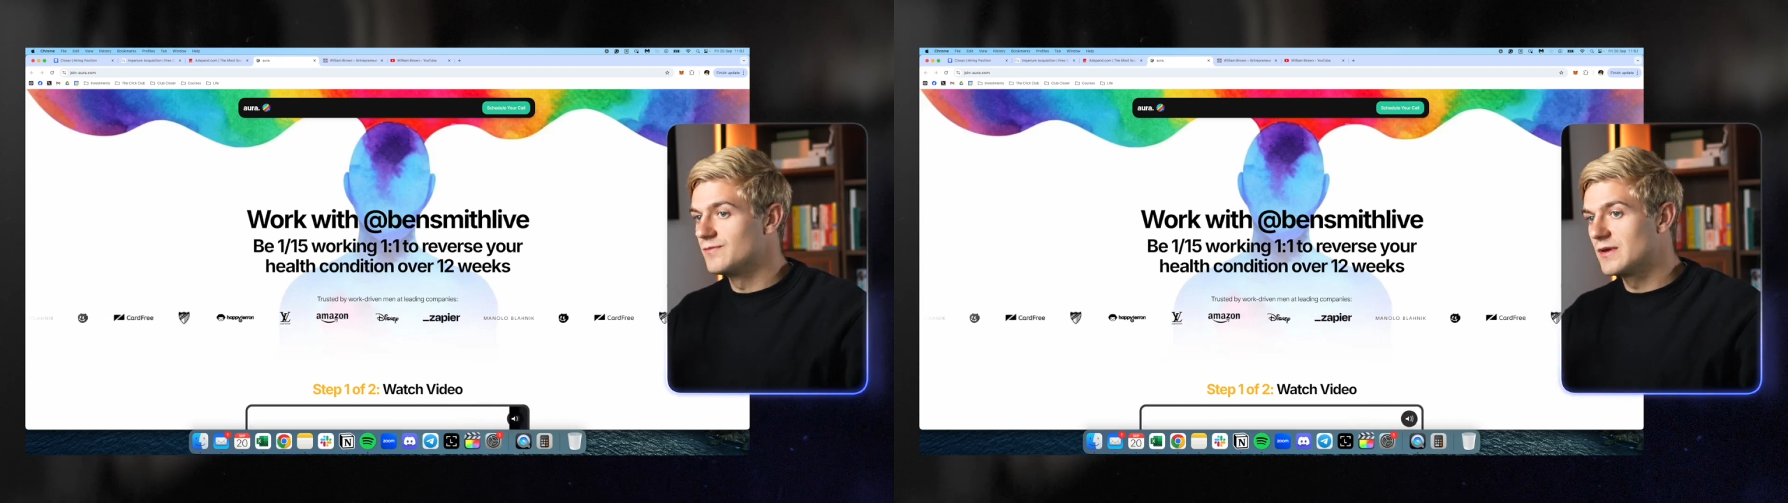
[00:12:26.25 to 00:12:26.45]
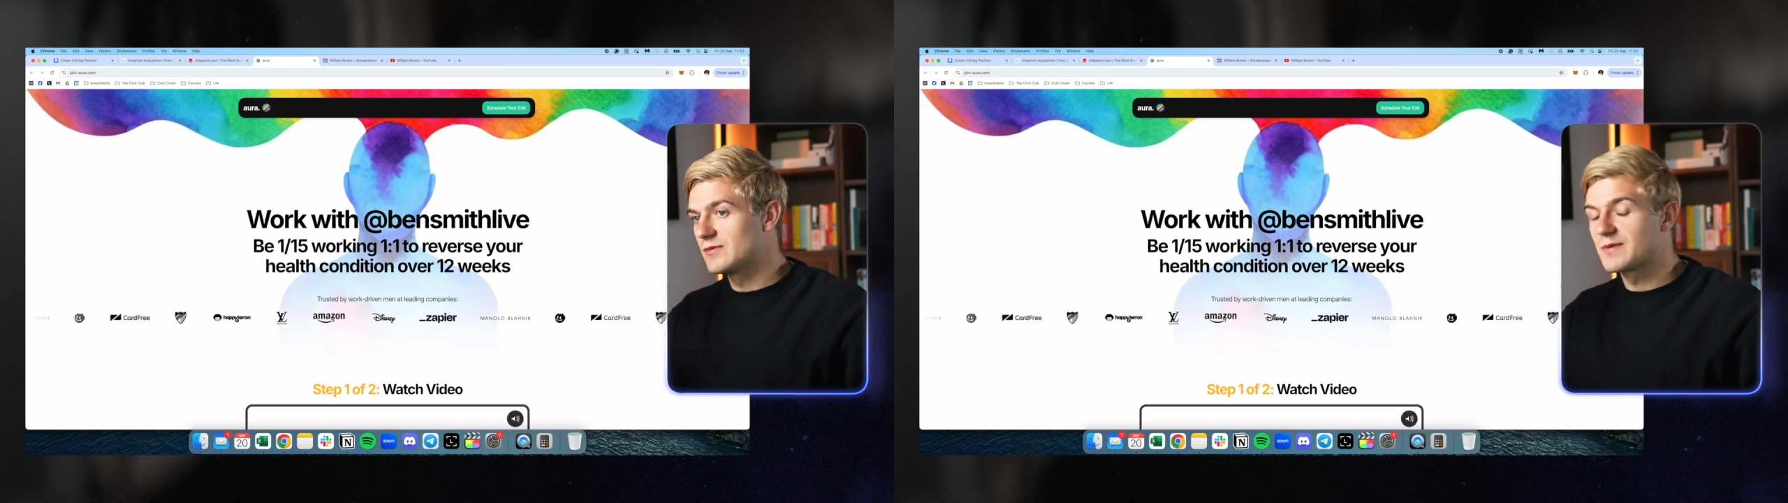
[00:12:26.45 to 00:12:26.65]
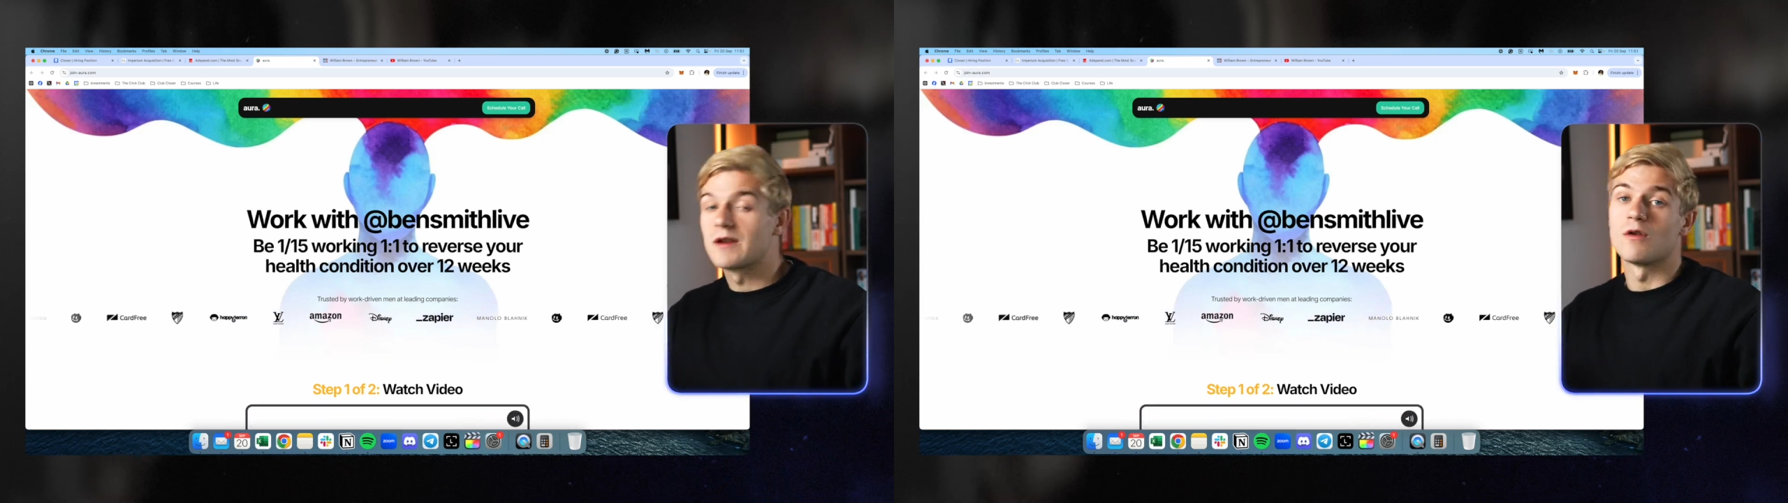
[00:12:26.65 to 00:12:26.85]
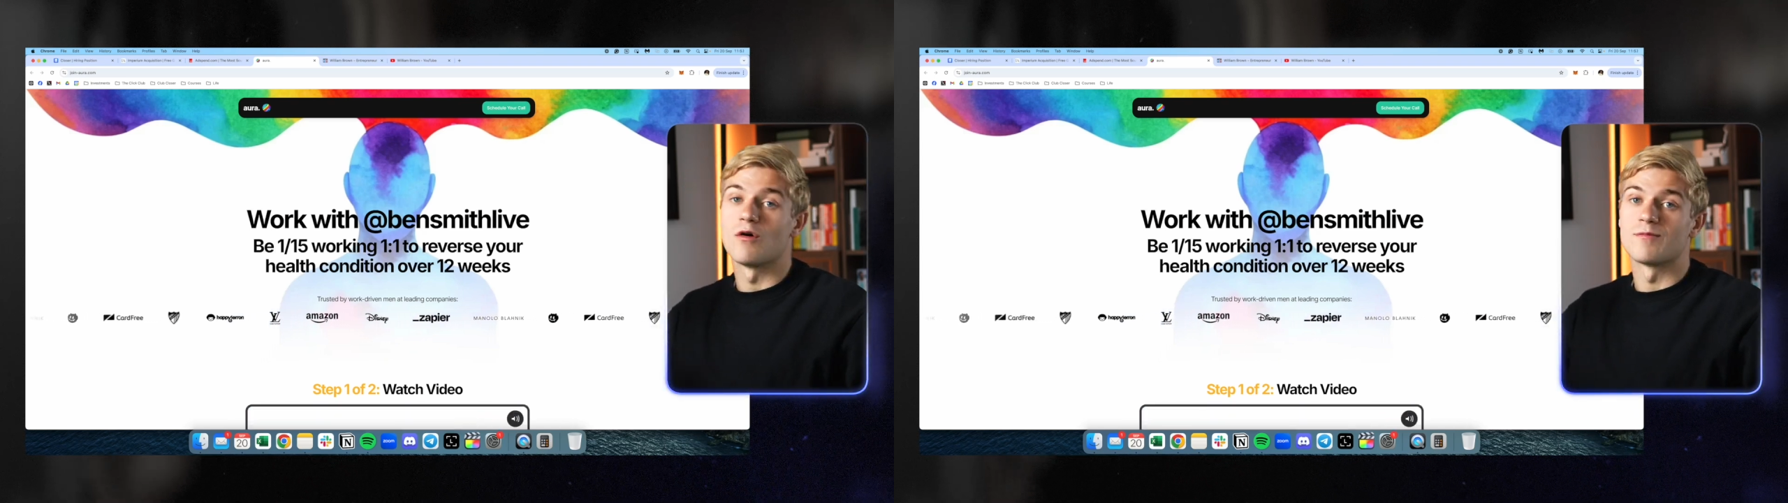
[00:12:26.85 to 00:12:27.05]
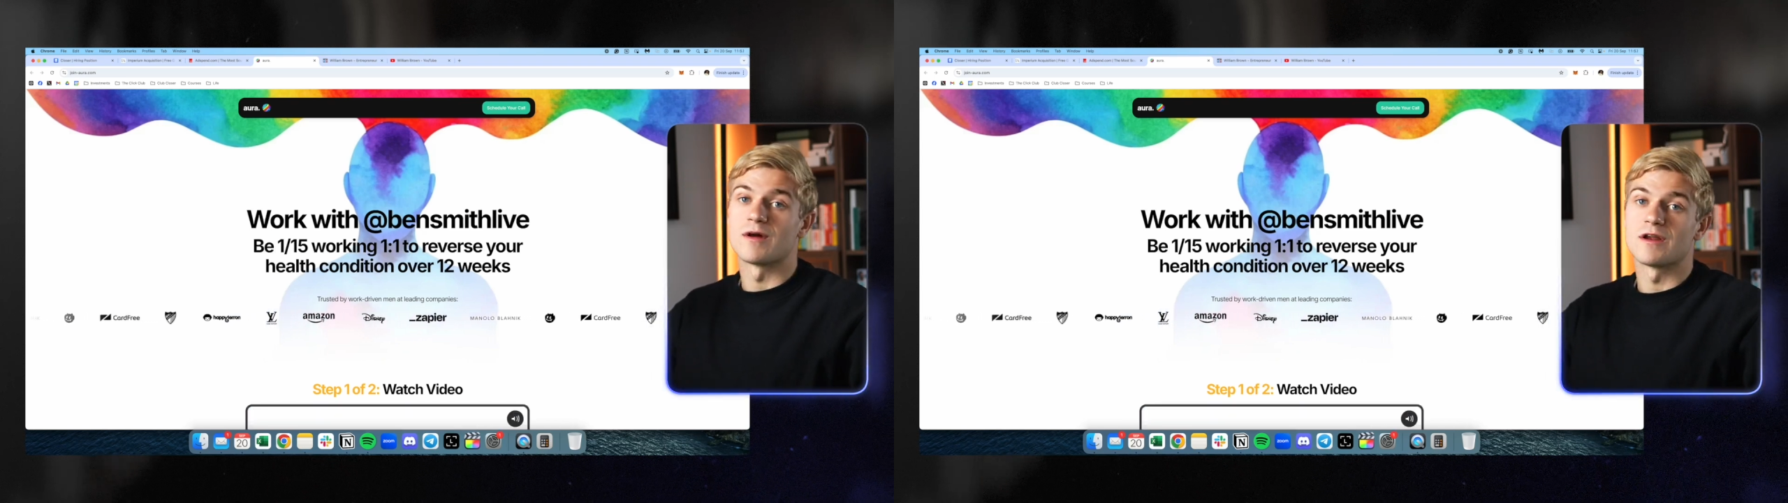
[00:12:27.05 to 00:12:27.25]
People spend a lot
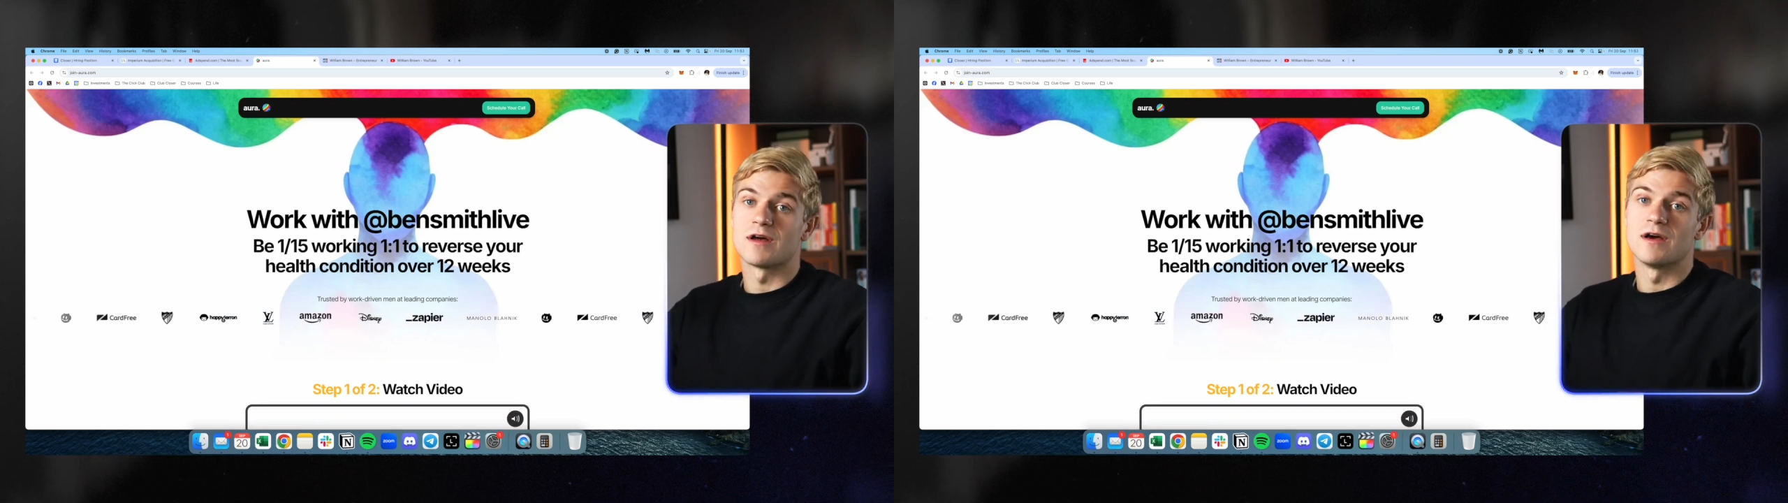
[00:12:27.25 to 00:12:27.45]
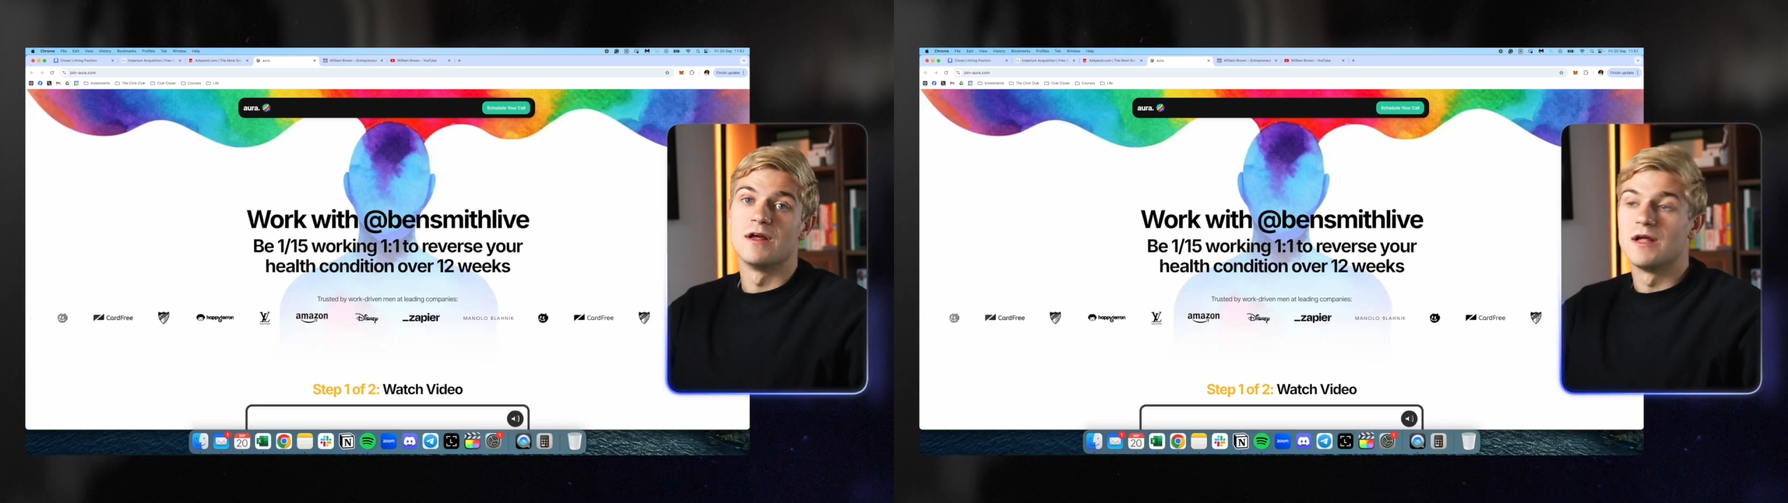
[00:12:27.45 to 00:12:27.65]
of money in it.